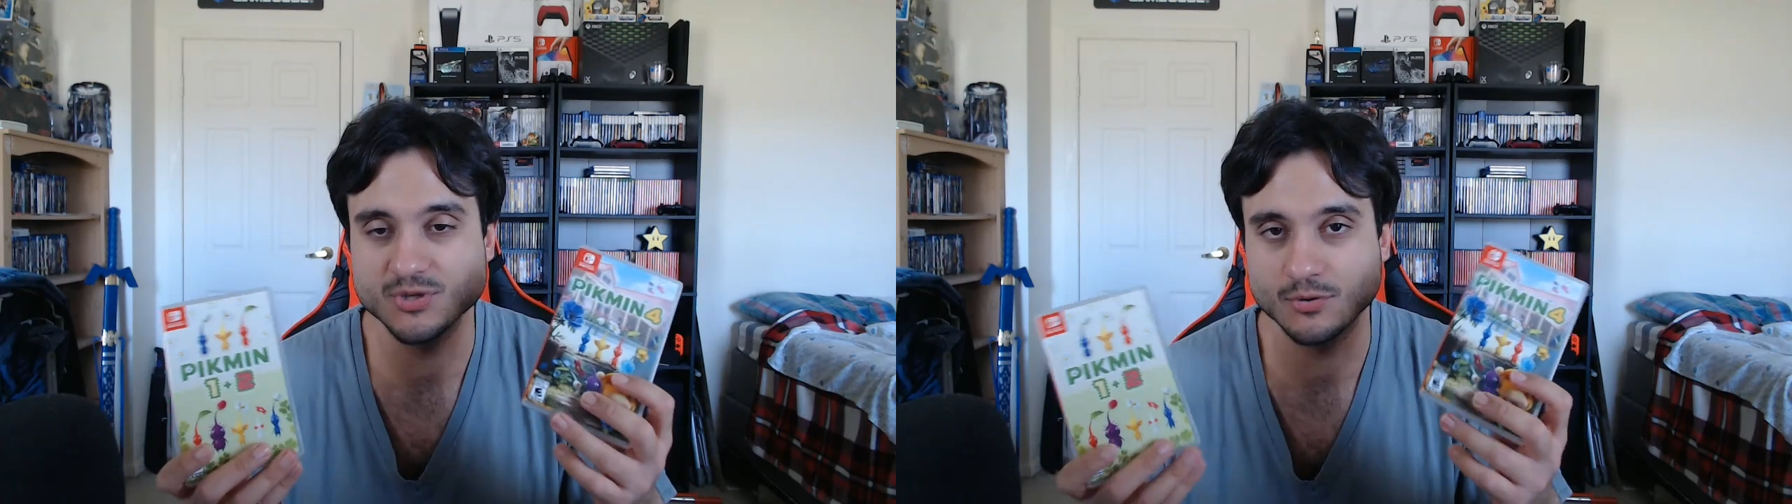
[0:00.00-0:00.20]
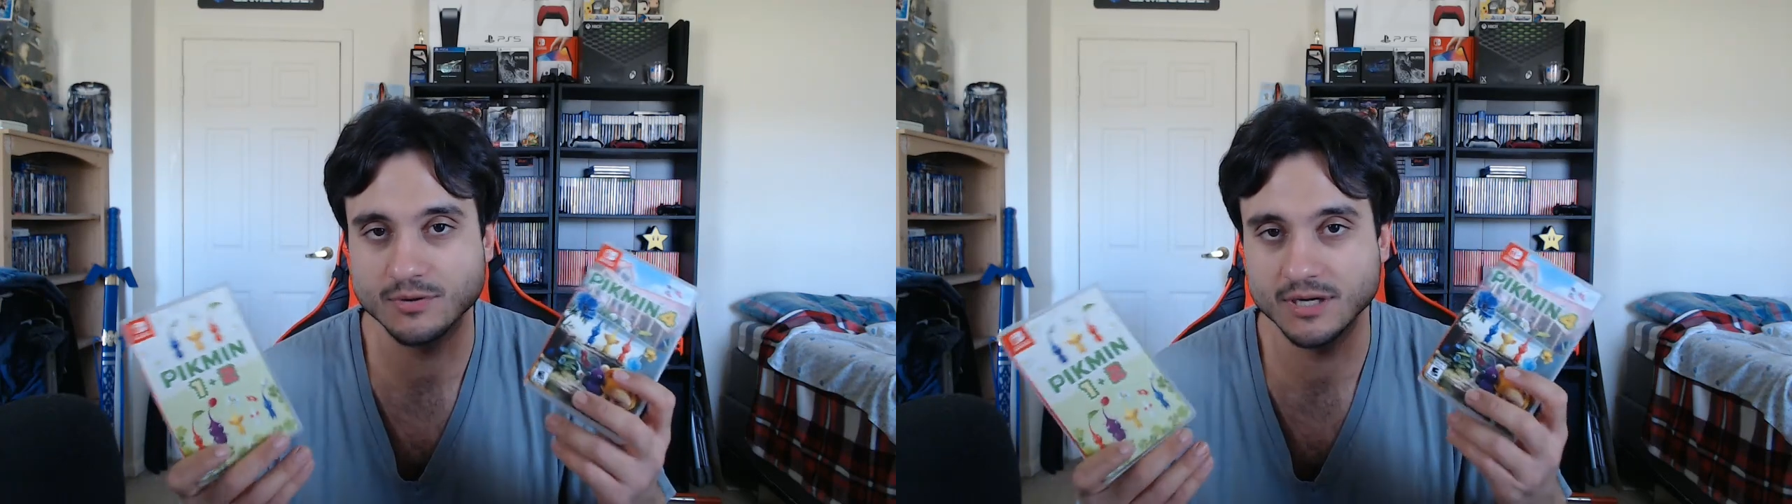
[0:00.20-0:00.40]

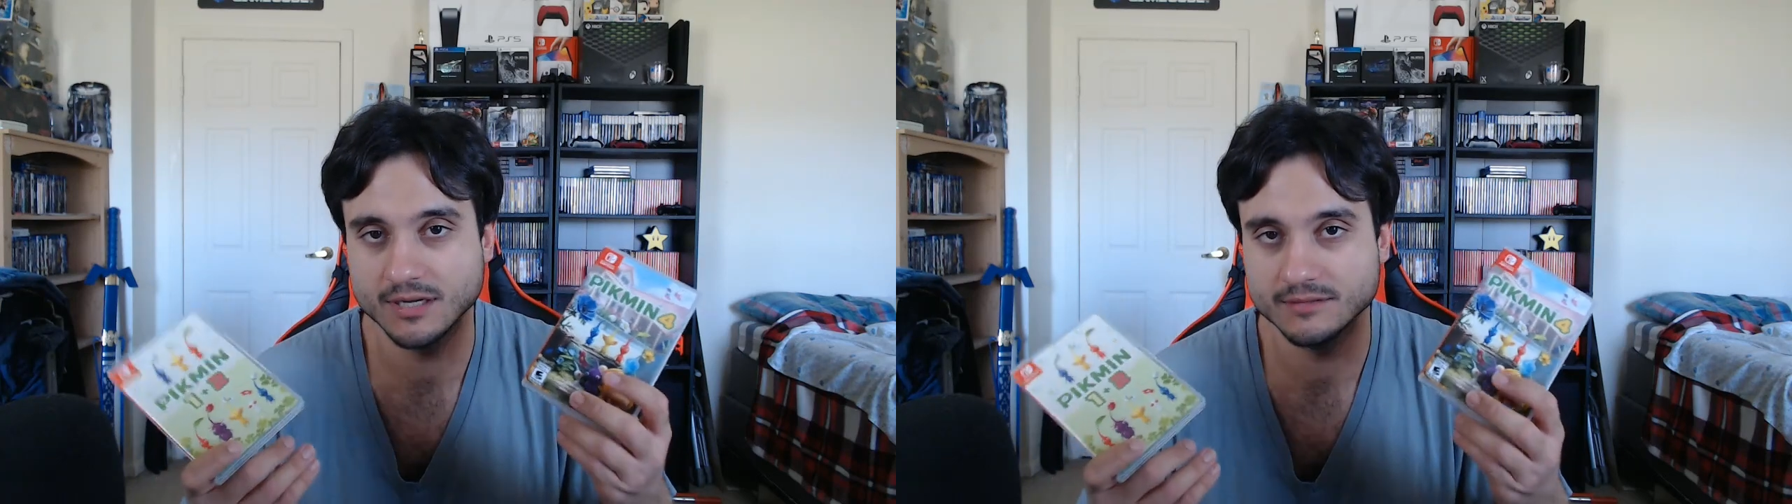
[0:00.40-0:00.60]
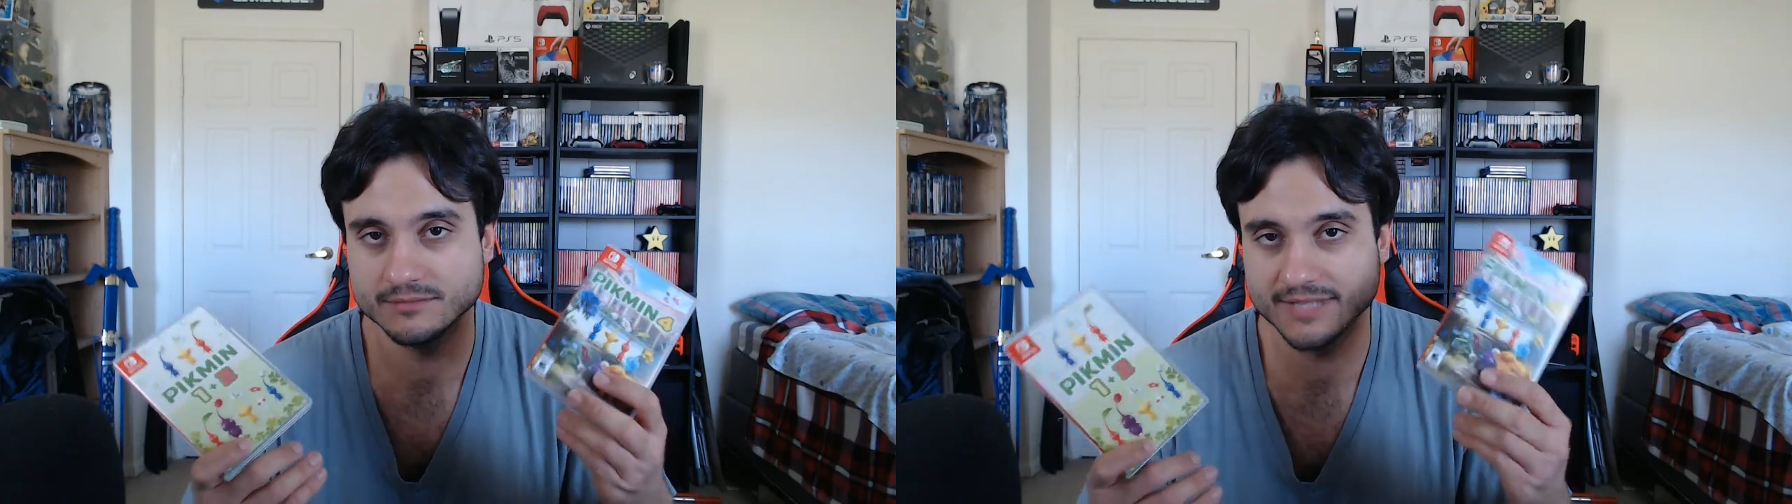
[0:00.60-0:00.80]

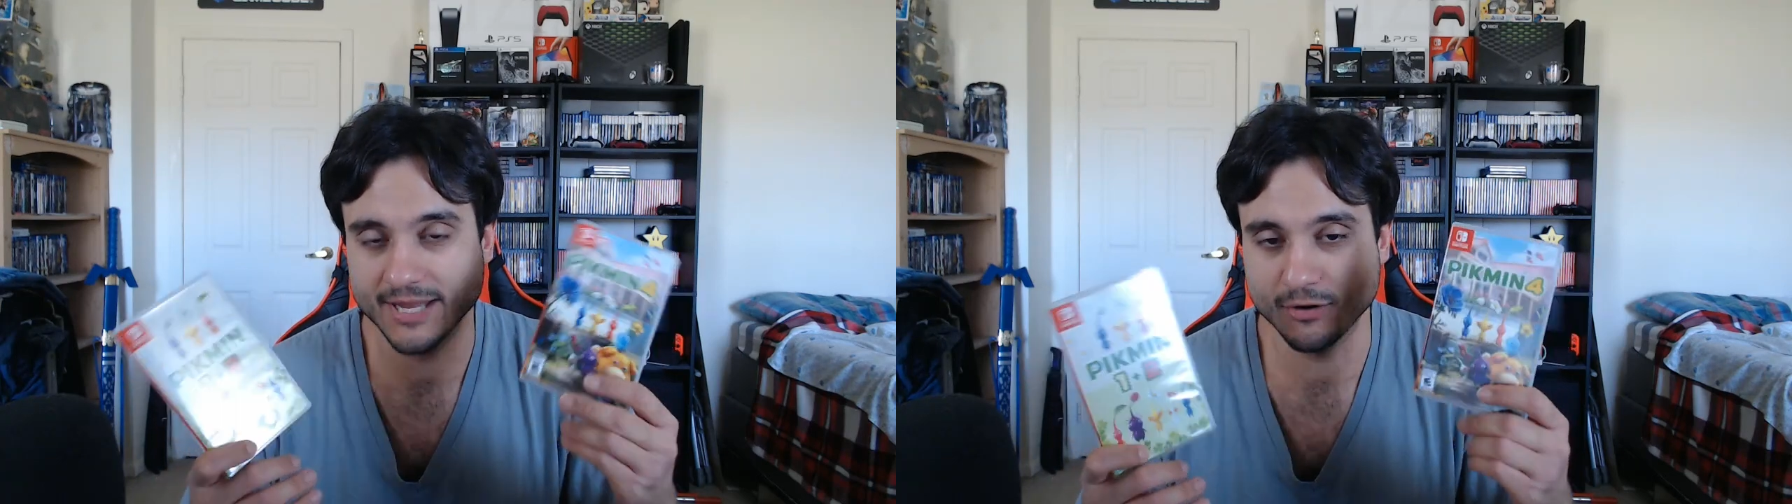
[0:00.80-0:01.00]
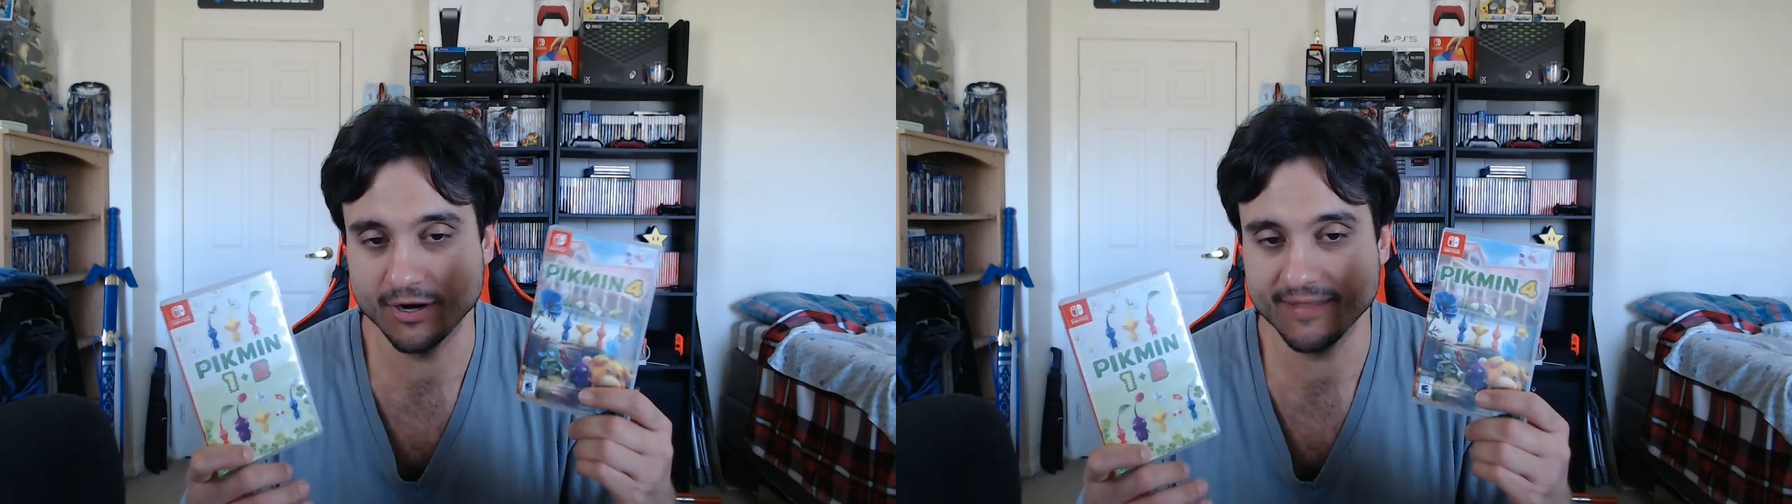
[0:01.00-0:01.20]

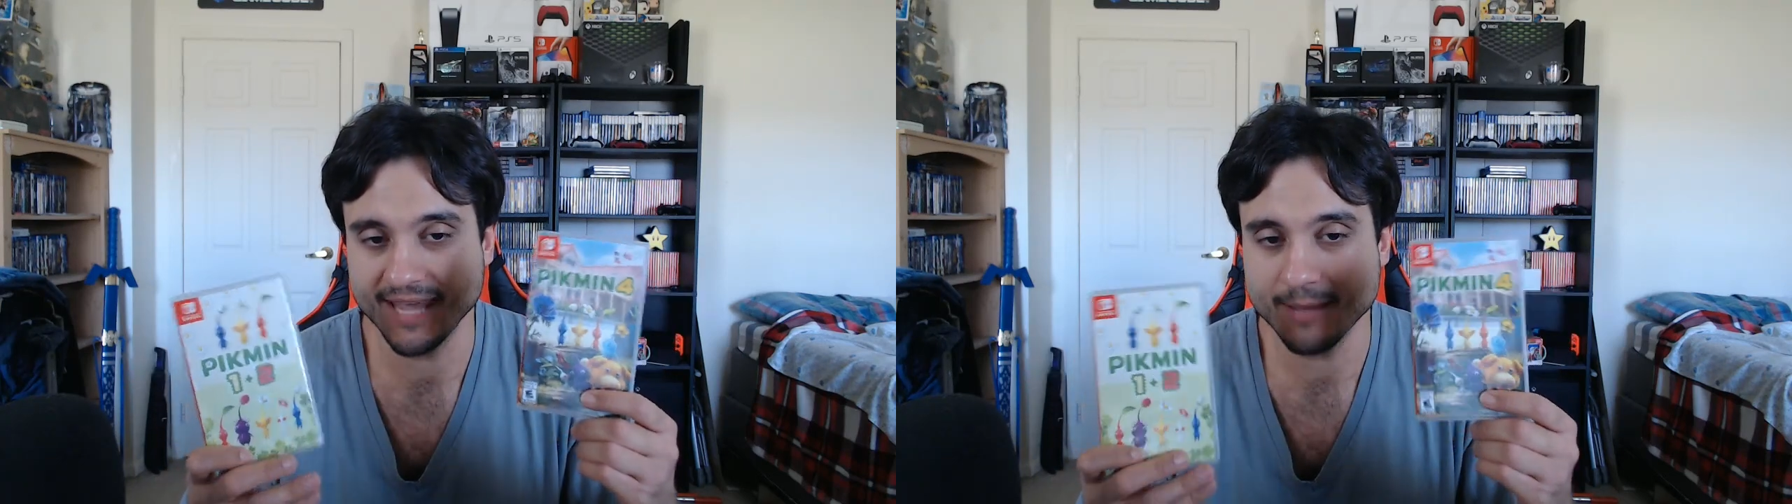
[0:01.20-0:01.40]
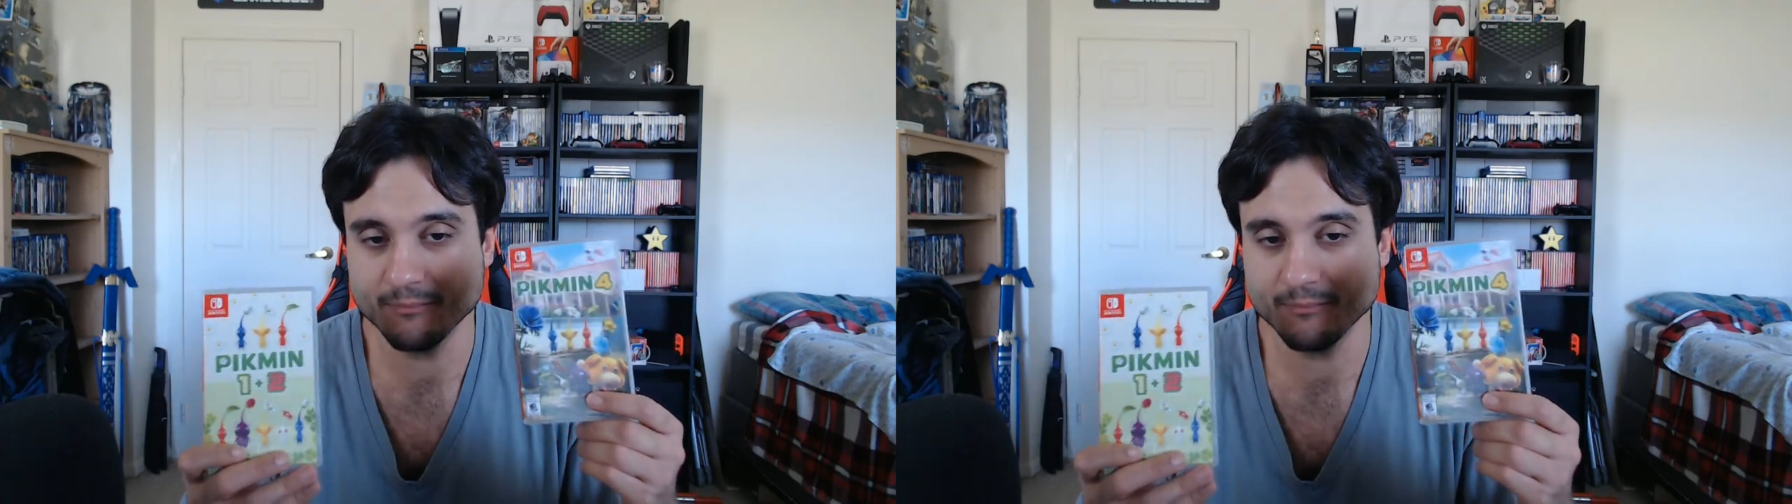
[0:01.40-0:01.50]
later on in the game,